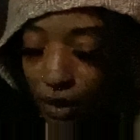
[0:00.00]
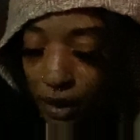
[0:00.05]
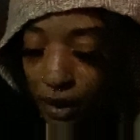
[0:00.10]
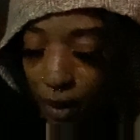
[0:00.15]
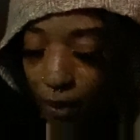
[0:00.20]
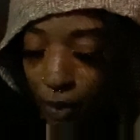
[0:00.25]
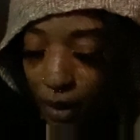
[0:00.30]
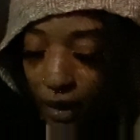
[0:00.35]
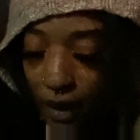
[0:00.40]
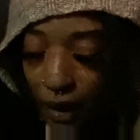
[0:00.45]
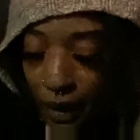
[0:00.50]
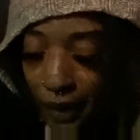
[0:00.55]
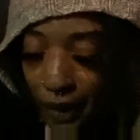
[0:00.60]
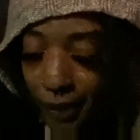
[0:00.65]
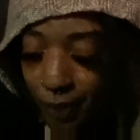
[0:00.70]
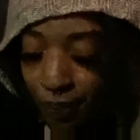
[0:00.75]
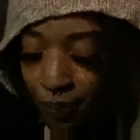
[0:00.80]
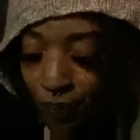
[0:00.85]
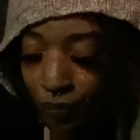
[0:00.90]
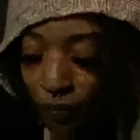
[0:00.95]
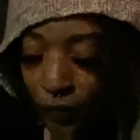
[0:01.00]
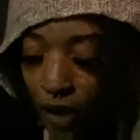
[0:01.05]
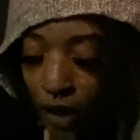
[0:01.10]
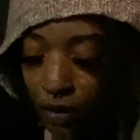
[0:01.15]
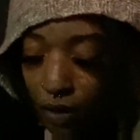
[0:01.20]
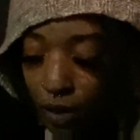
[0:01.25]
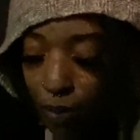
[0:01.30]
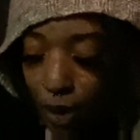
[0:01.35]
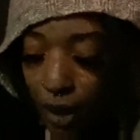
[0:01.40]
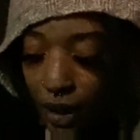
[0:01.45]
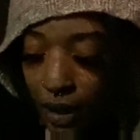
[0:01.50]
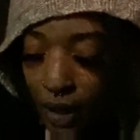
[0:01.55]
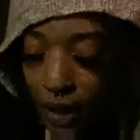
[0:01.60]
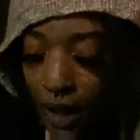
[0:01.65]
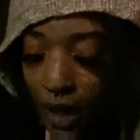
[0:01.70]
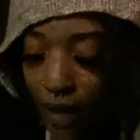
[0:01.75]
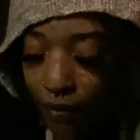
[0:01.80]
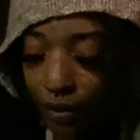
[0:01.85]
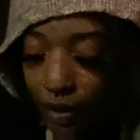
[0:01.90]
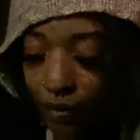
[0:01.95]
at midnight so I'm probably gonna
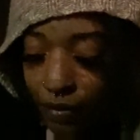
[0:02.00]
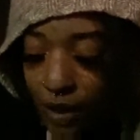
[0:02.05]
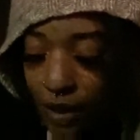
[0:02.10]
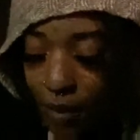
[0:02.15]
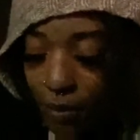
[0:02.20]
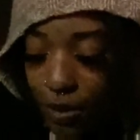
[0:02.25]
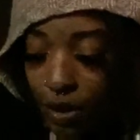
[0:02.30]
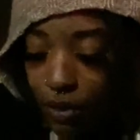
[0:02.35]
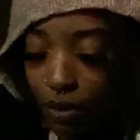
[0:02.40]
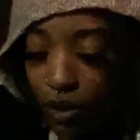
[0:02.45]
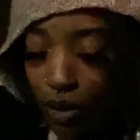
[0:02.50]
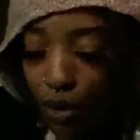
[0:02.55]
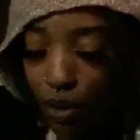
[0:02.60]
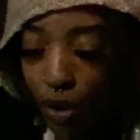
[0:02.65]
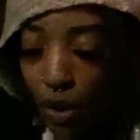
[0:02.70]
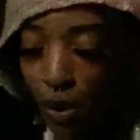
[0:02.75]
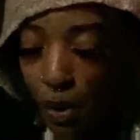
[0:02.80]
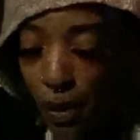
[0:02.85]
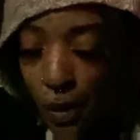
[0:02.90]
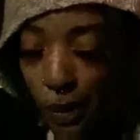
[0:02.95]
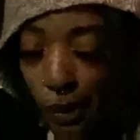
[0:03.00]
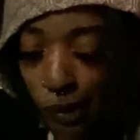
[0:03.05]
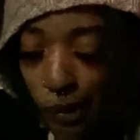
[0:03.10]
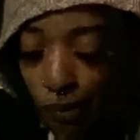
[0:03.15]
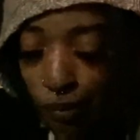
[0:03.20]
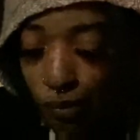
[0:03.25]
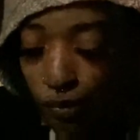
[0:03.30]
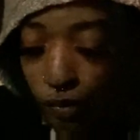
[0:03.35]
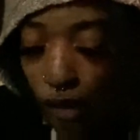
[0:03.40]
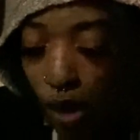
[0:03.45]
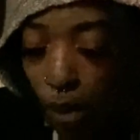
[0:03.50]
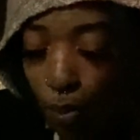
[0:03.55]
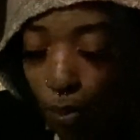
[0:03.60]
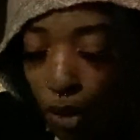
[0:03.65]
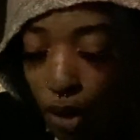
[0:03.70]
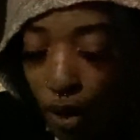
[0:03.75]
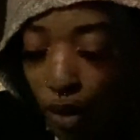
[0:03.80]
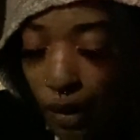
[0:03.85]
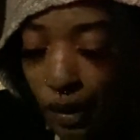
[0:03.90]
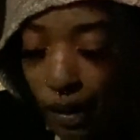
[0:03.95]
have enough time to go home
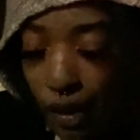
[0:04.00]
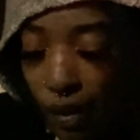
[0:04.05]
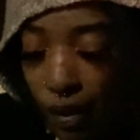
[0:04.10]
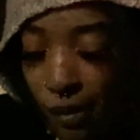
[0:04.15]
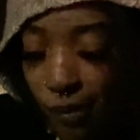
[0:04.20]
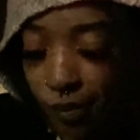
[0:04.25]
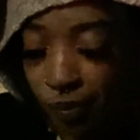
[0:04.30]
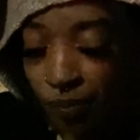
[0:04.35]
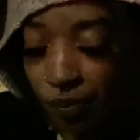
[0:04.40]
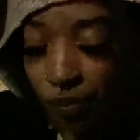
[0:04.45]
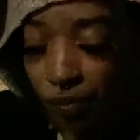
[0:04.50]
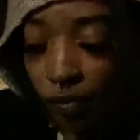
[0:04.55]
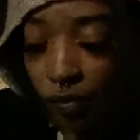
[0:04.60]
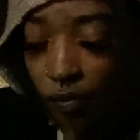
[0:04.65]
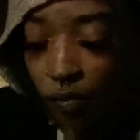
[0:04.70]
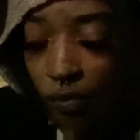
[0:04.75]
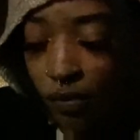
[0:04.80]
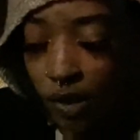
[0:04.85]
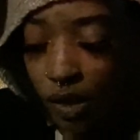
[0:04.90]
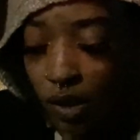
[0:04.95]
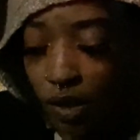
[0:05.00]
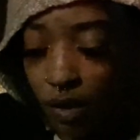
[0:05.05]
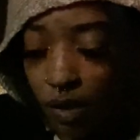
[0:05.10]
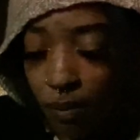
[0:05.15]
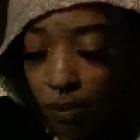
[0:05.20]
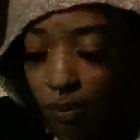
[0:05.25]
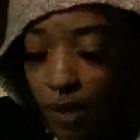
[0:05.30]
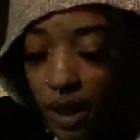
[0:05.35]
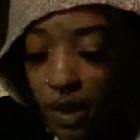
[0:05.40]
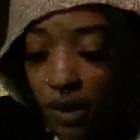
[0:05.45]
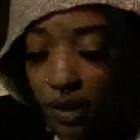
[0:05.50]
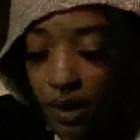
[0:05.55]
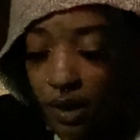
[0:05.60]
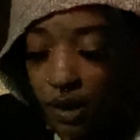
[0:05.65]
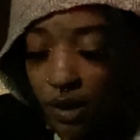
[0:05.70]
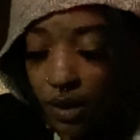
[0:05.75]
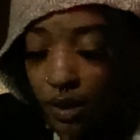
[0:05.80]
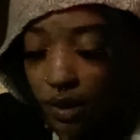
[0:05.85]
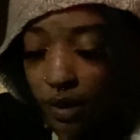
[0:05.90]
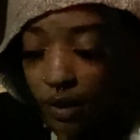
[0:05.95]
park make
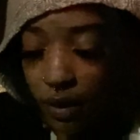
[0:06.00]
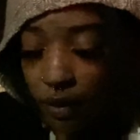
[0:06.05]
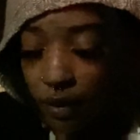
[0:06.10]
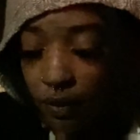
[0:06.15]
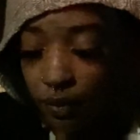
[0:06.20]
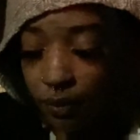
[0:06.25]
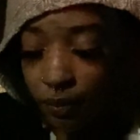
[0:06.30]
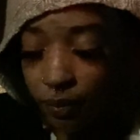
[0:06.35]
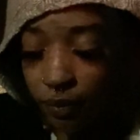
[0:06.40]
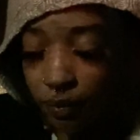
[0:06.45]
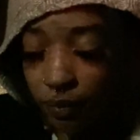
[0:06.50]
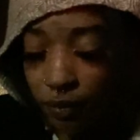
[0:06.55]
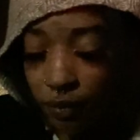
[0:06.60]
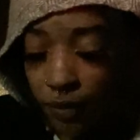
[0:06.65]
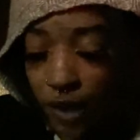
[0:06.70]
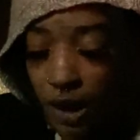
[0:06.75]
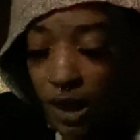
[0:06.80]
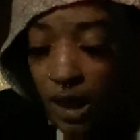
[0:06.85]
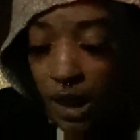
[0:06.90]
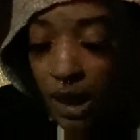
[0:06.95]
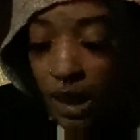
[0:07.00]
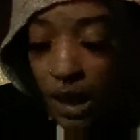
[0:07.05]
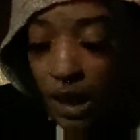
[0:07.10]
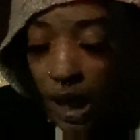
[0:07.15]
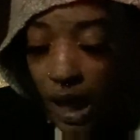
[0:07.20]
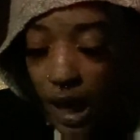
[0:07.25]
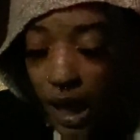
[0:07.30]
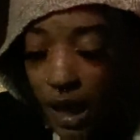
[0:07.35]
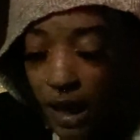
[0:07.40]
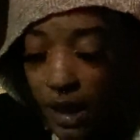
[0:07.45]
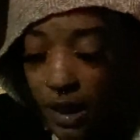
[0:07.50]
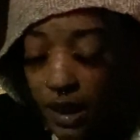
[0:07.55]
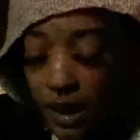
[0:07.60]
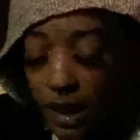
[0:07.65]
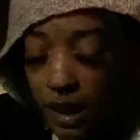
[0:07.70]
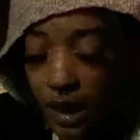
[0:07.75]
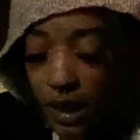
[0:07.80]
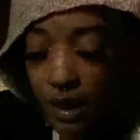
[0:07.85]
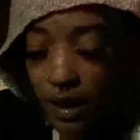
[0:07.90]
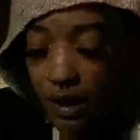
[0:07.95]
dinner and
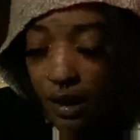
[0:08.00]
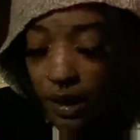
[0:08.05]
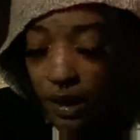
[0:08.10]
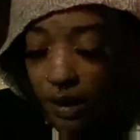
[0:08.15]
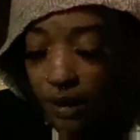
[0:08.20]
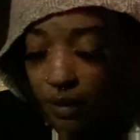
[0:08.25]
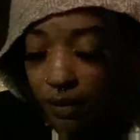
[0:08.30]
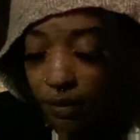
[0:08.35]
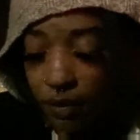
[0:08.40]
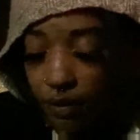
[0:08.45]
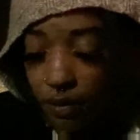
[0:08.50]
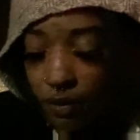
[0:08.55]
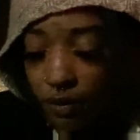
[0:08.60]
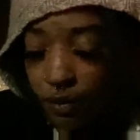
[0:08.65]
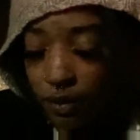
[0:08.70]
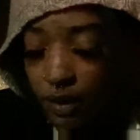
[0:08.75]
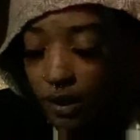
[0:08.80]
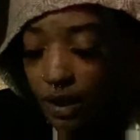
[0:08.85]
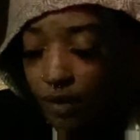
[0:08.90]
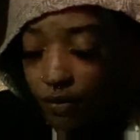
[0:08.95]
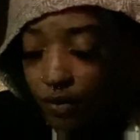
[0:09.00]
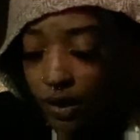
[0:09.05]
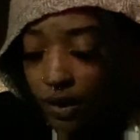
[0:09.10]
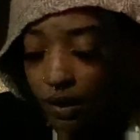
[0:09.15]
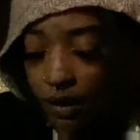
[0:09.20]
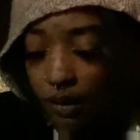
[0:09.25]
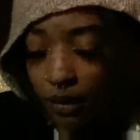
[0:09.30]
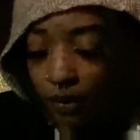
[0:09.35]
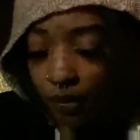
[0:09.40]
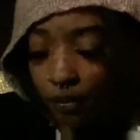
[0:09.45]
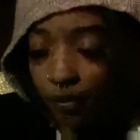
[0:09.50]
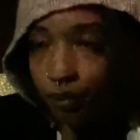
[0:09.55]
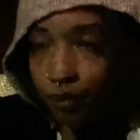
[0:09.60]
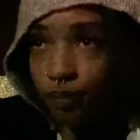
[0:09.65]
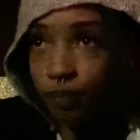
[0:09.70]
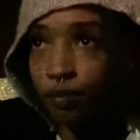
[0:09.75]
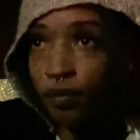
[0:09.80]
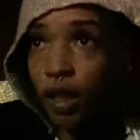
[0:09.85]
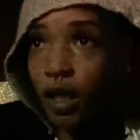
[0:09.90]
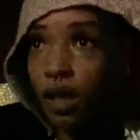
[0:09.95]
then leave again
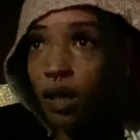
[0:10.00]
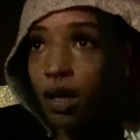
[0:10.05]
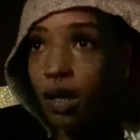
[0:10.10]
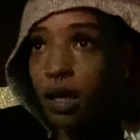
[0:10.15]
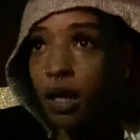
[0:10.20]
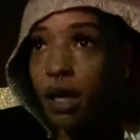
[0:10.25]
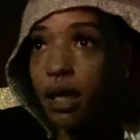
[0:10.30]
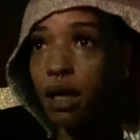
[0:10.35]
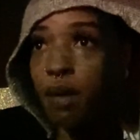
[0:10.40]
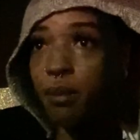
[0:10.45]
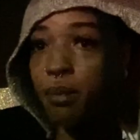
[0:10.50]
and I'm